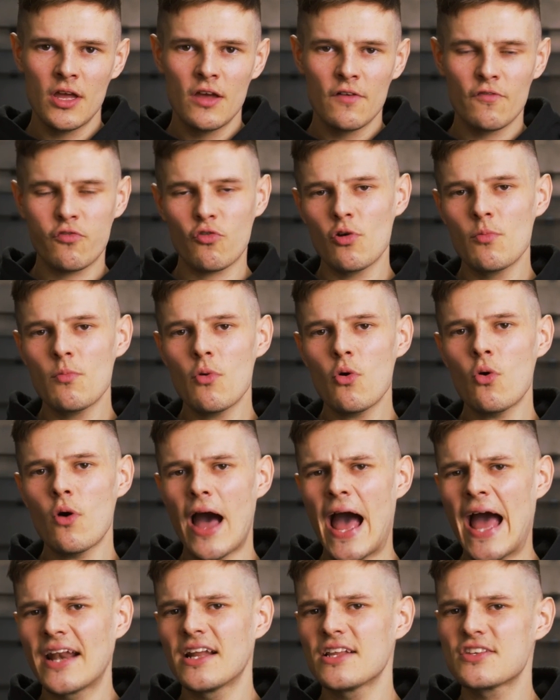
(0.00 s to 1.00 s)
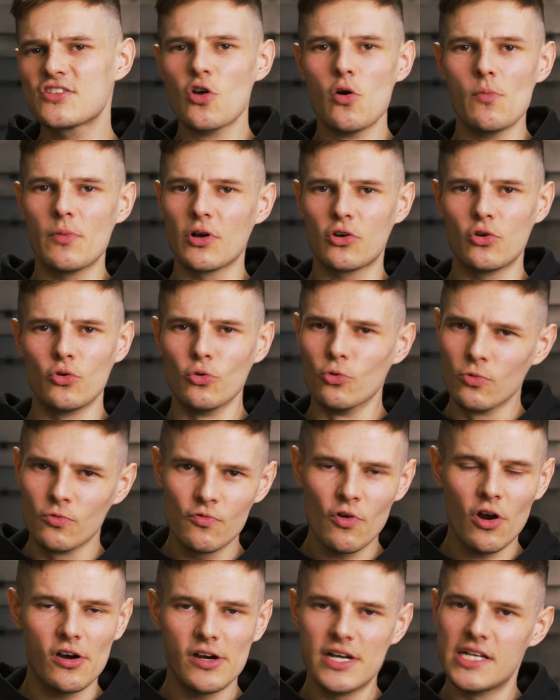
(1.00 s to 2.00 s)
for a more anatomical
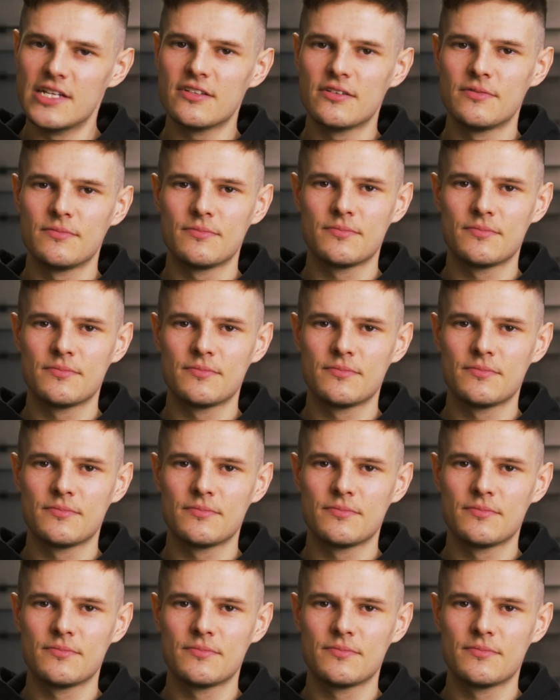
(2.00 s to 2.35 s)
ride.